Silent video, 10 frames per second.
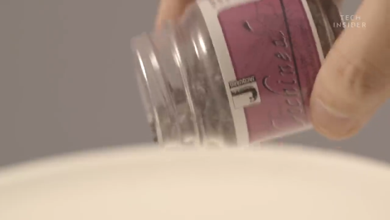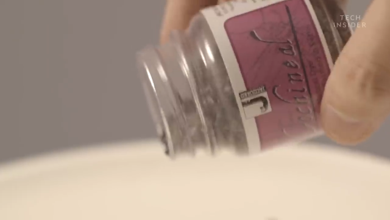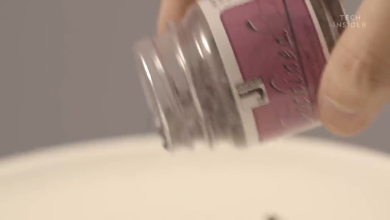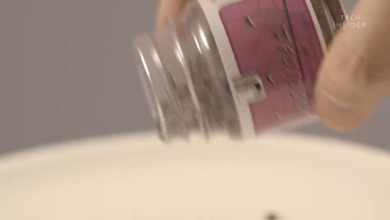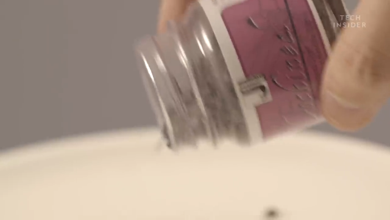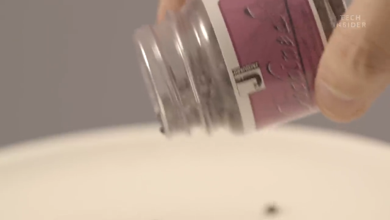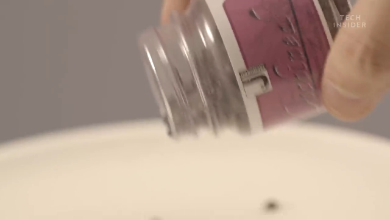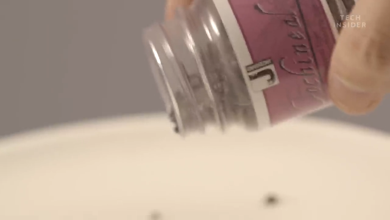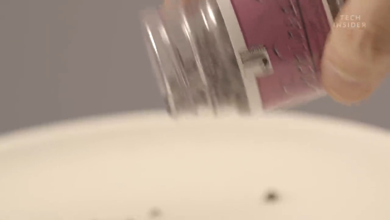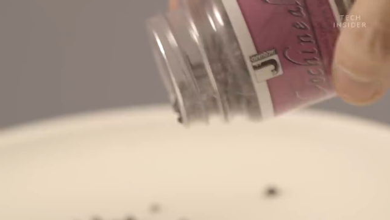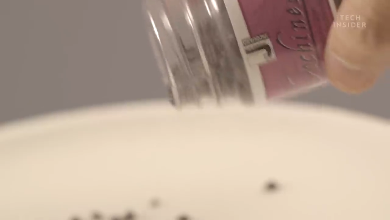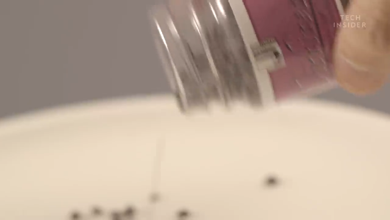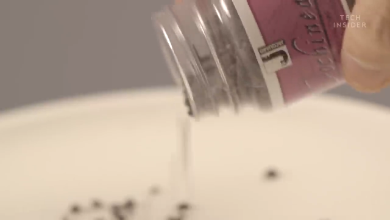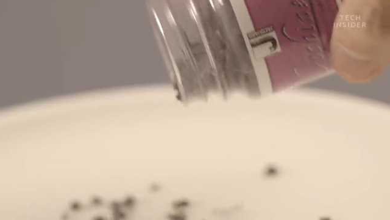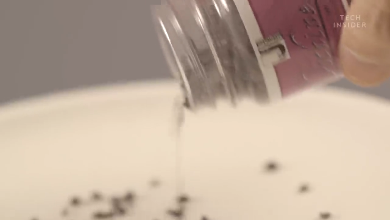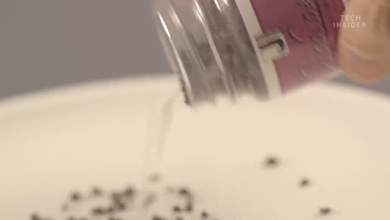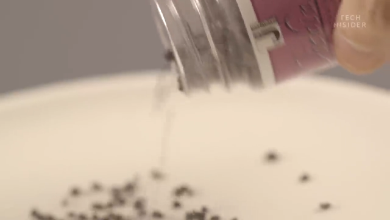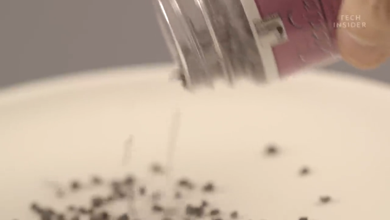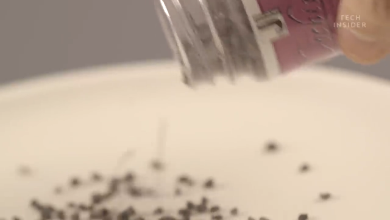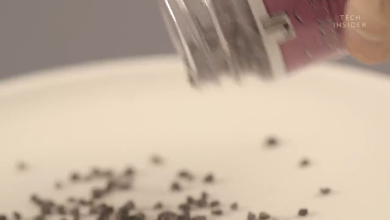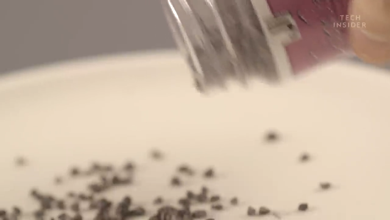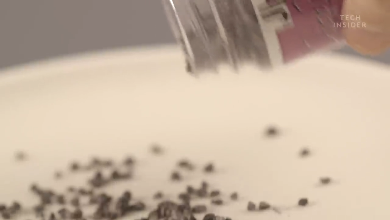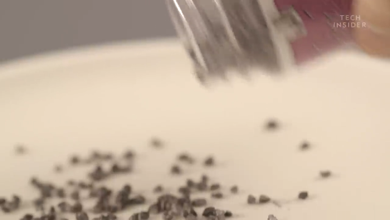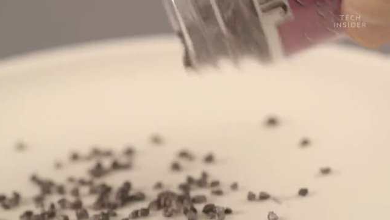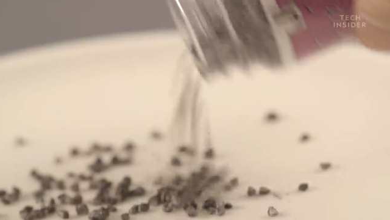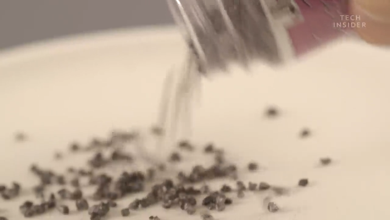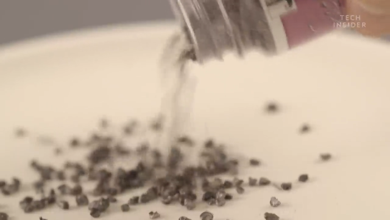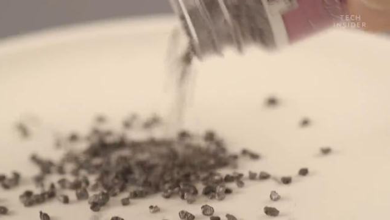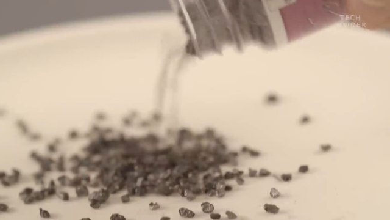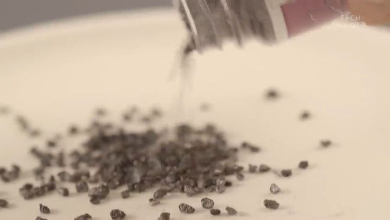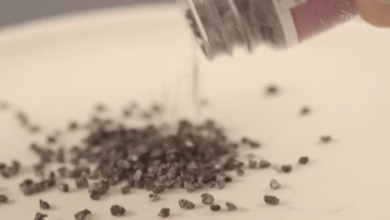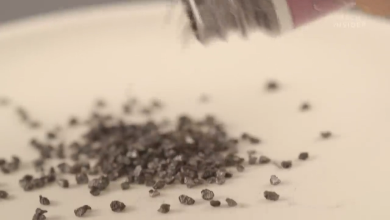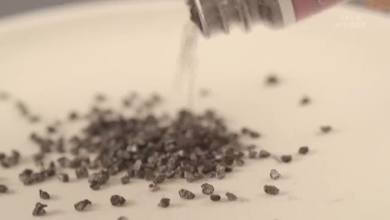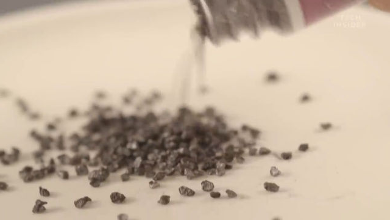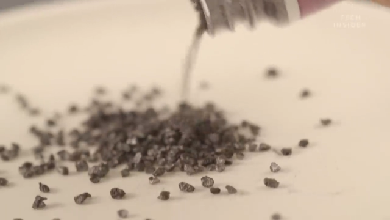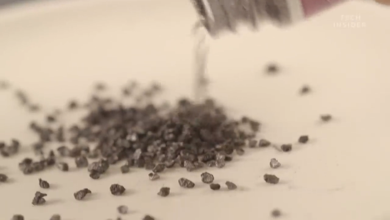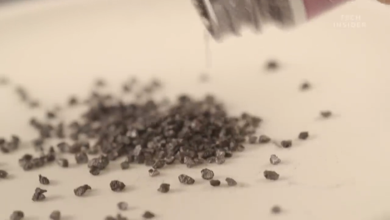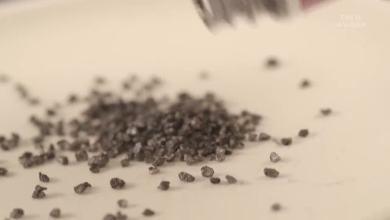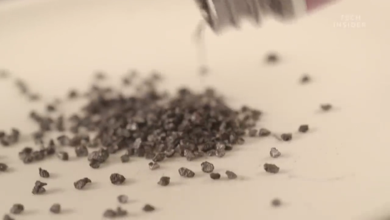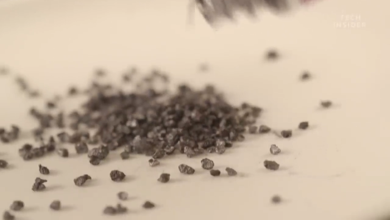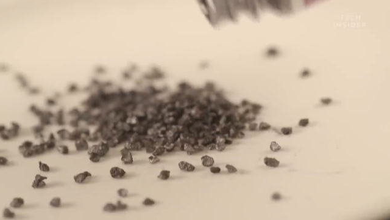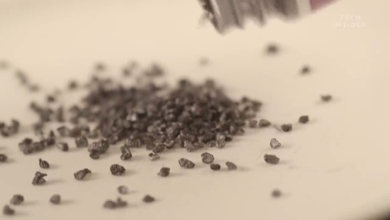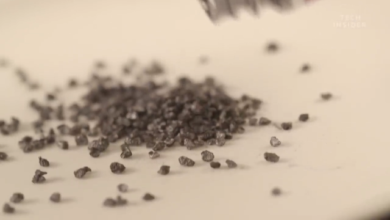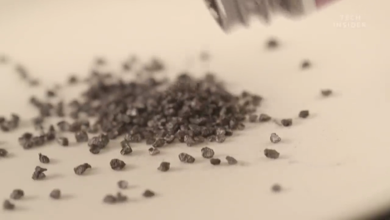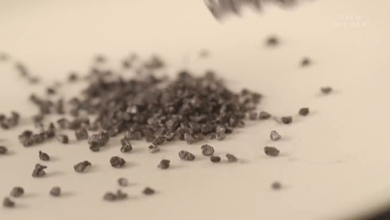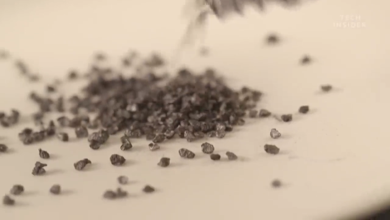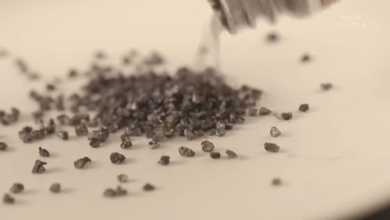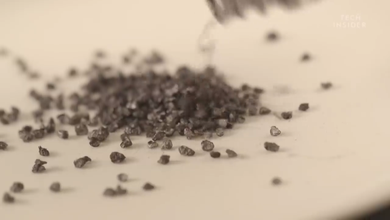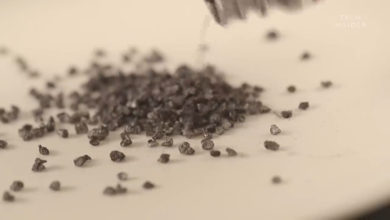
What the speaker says: [unreadable: no face in view]